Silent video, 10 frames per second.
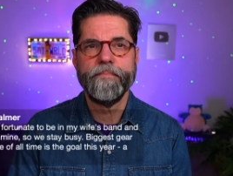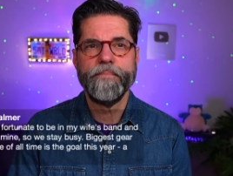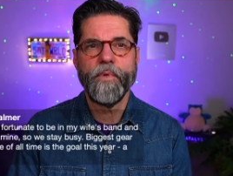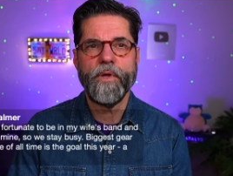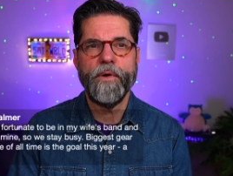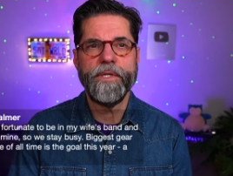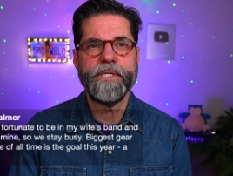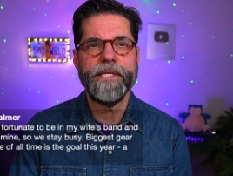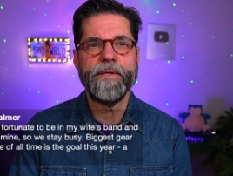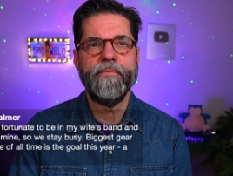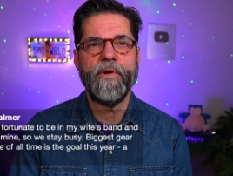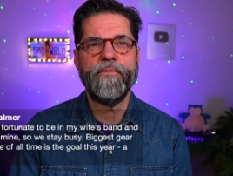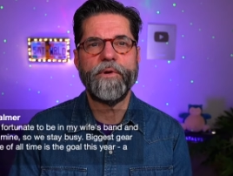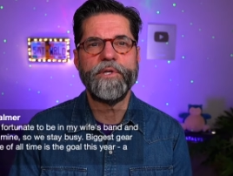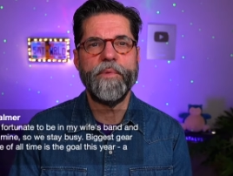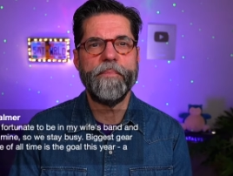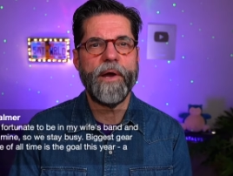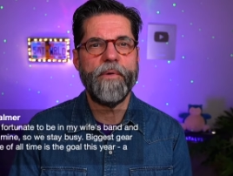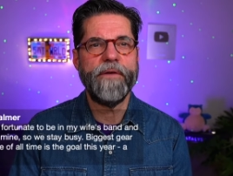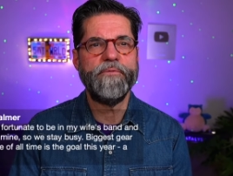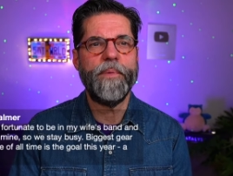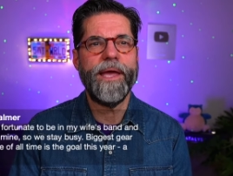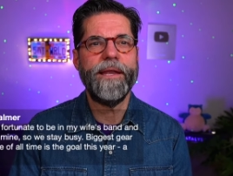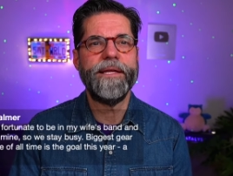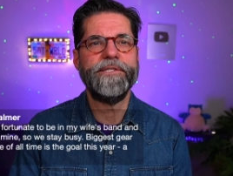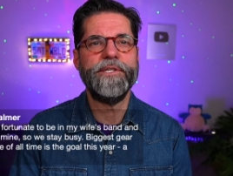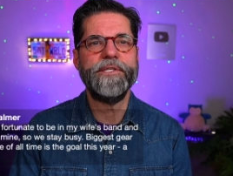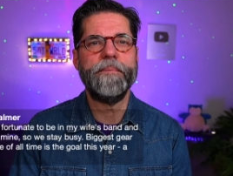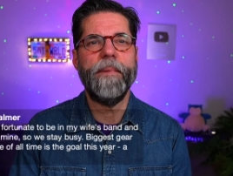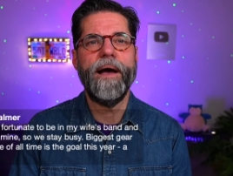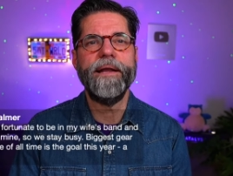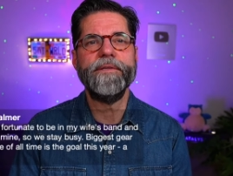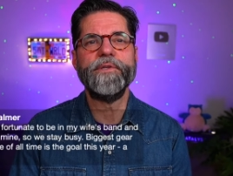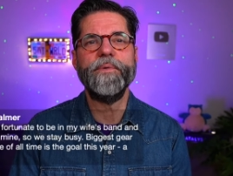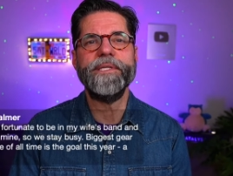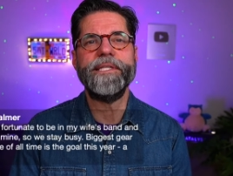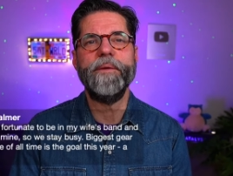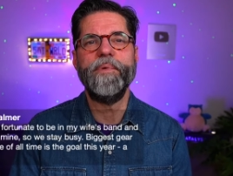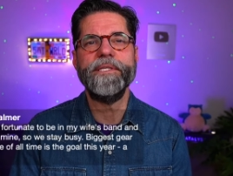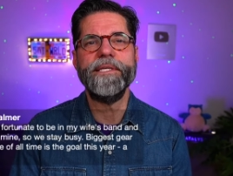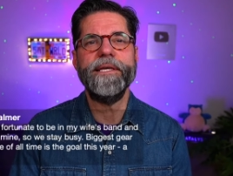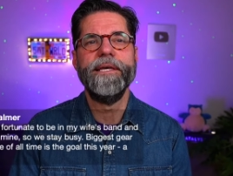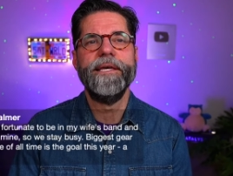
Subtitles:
Cody says, I'm very fortunate to be in my wife's band and she's in mine, so we stay busy.